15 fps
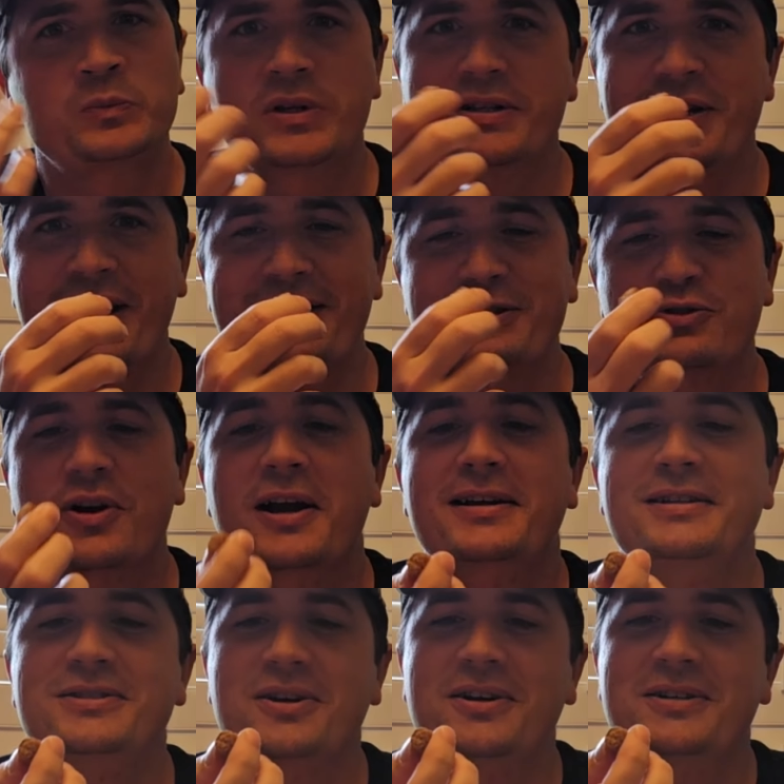This is kind of
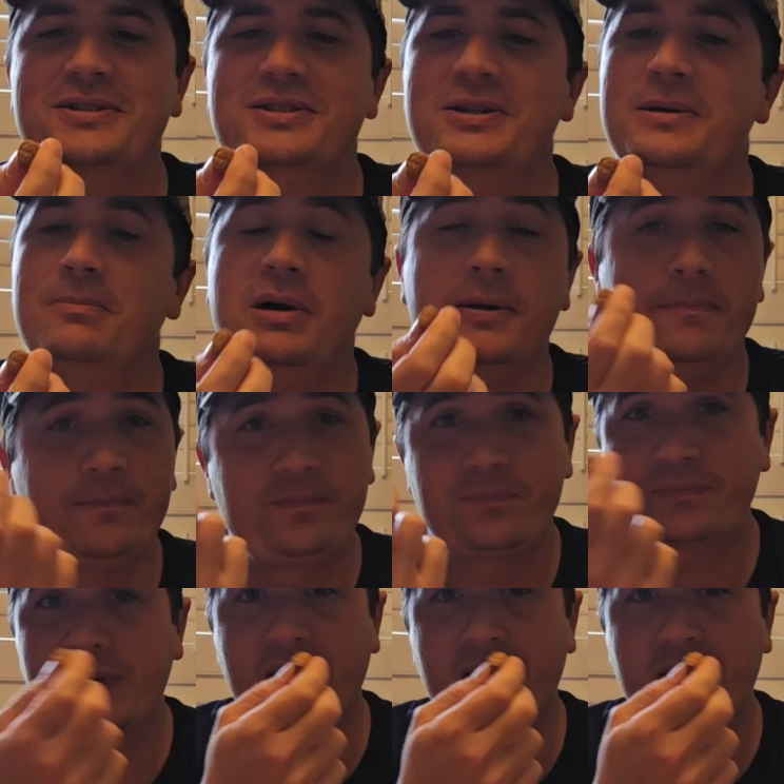strange, honestly, but